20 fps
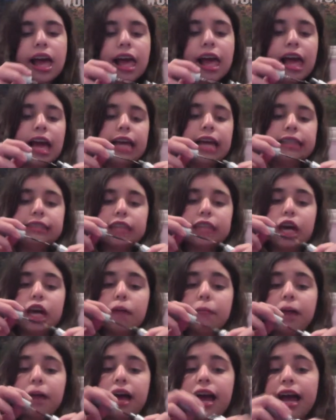And
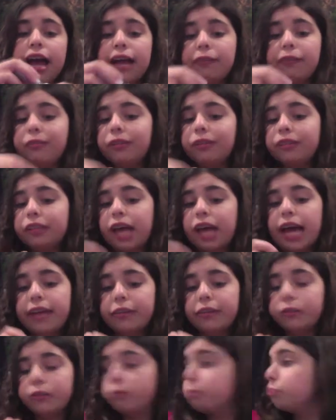
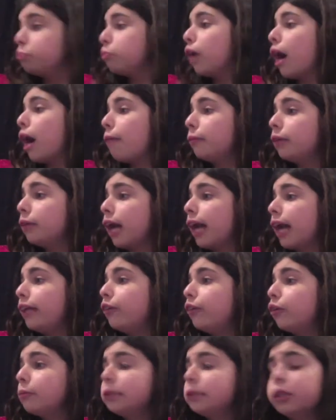I
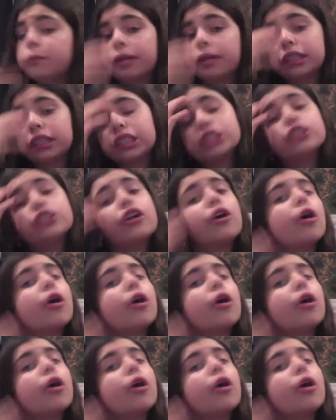normally wear this